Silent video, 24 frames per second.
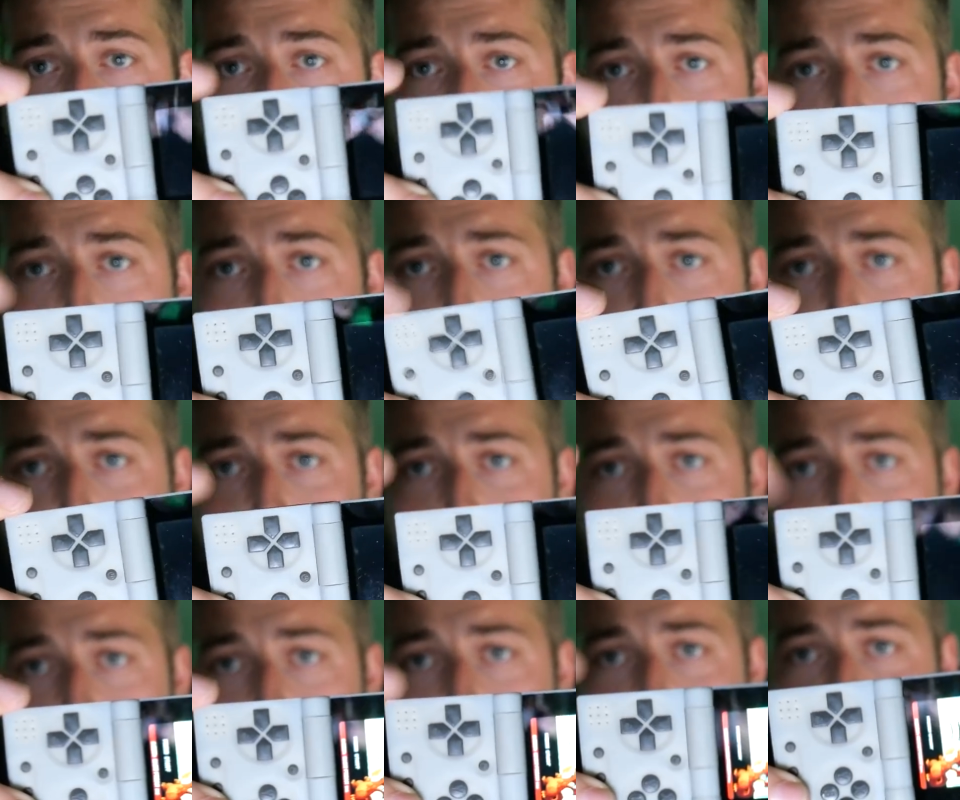it's
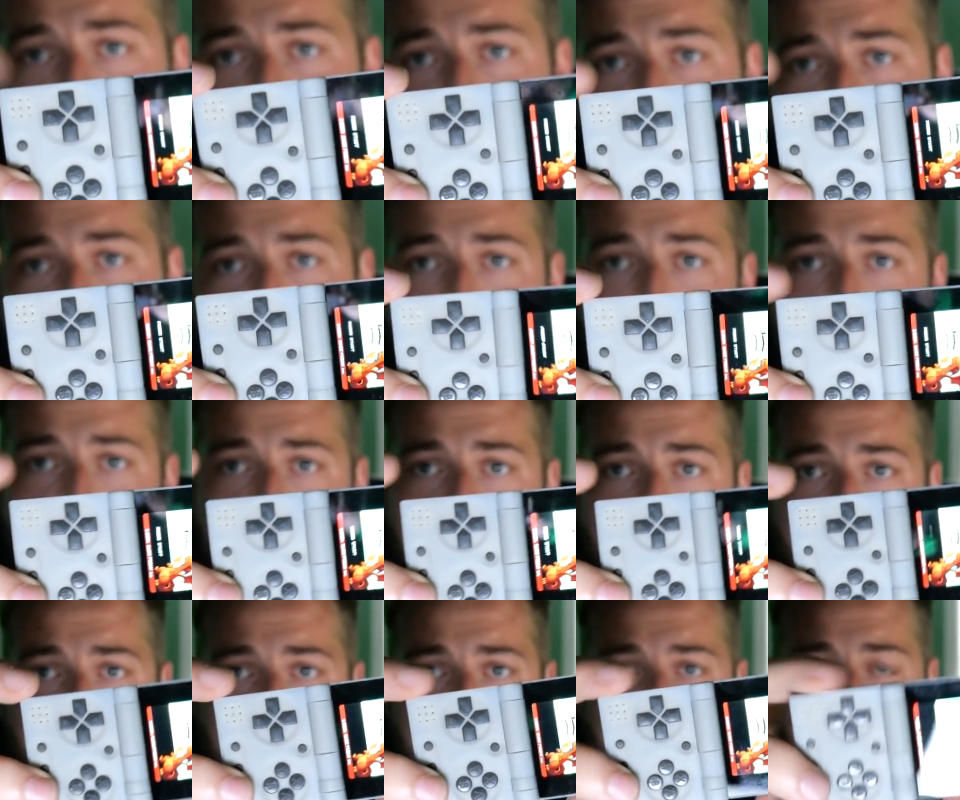probably going to be the same
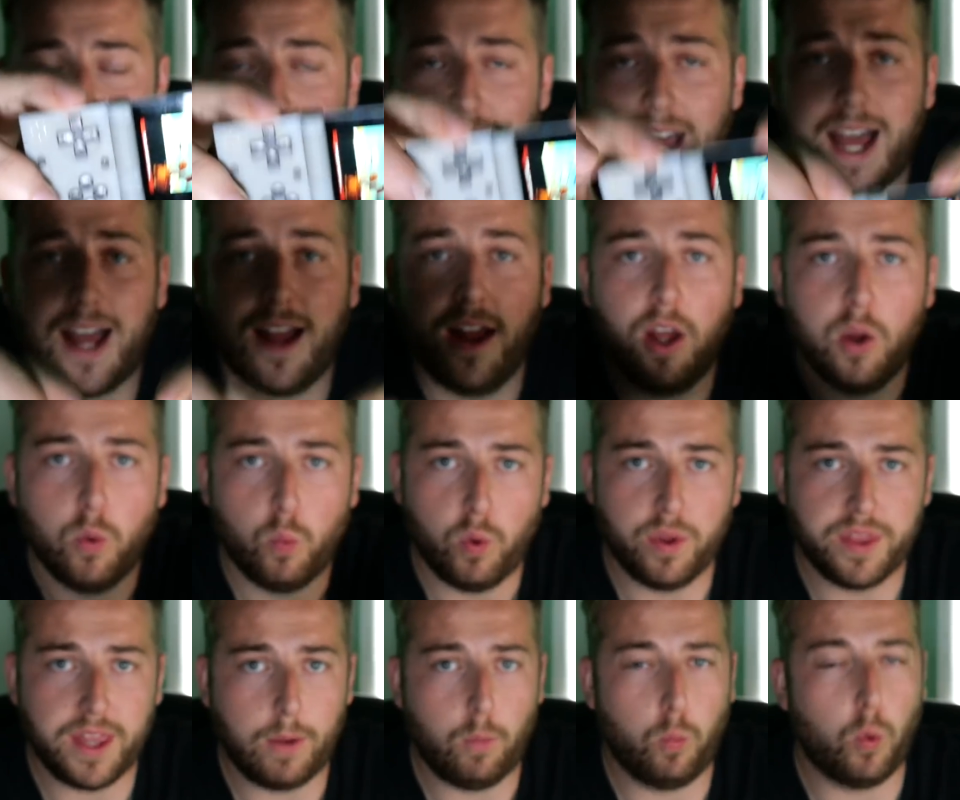size as that
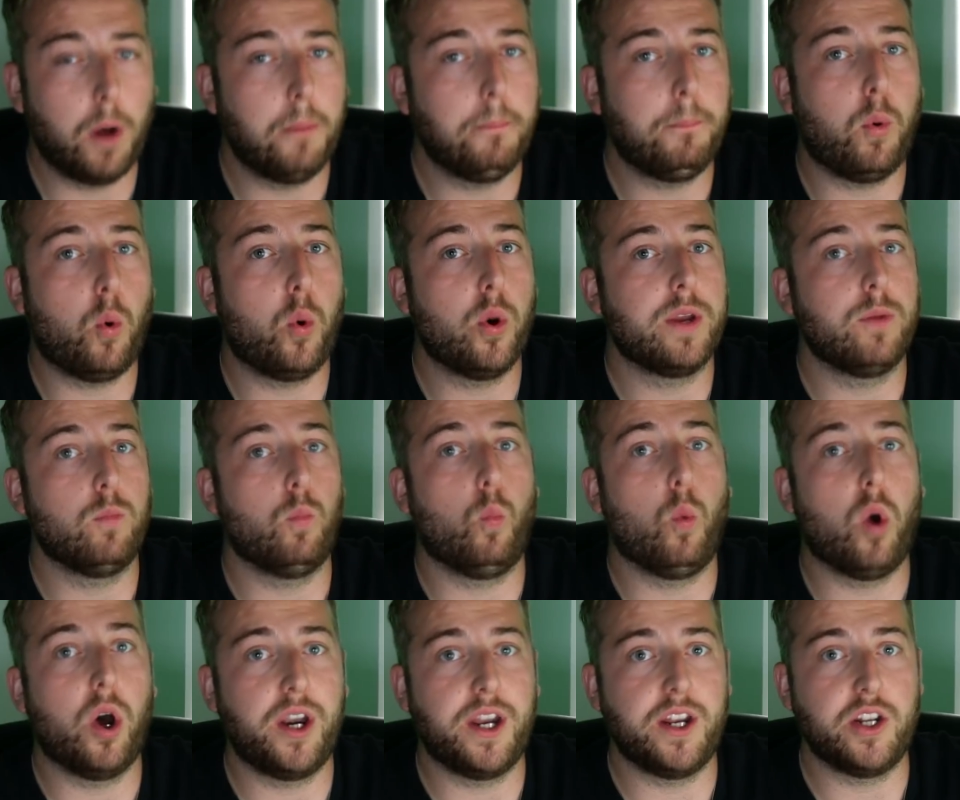with a
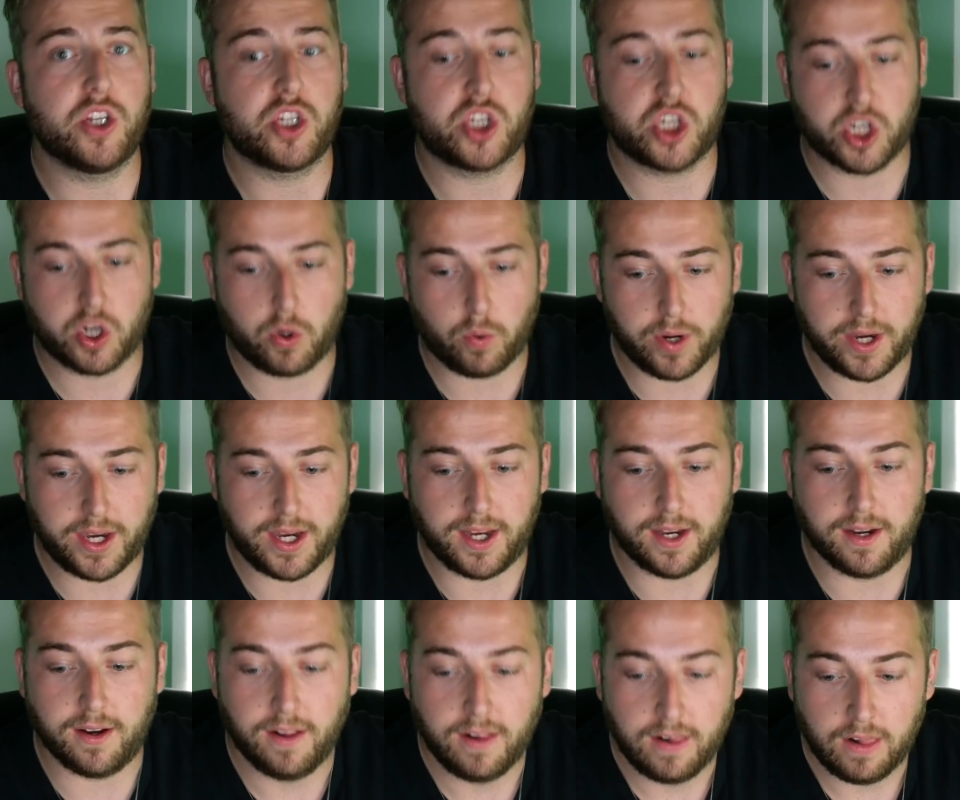1.1 inch
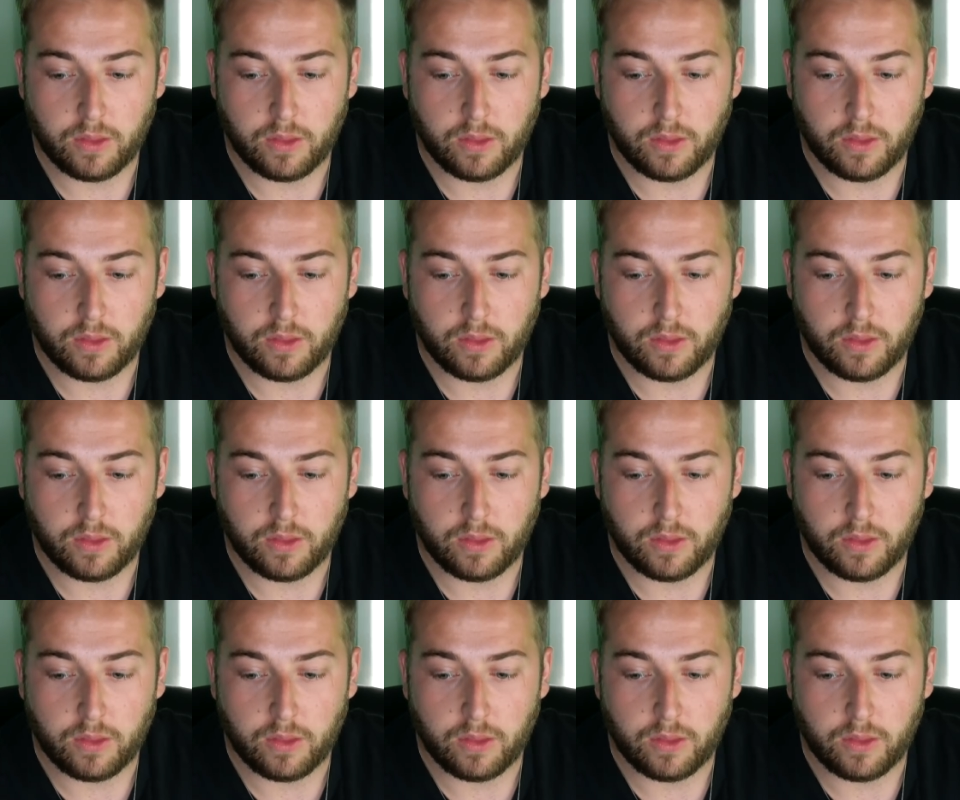screen.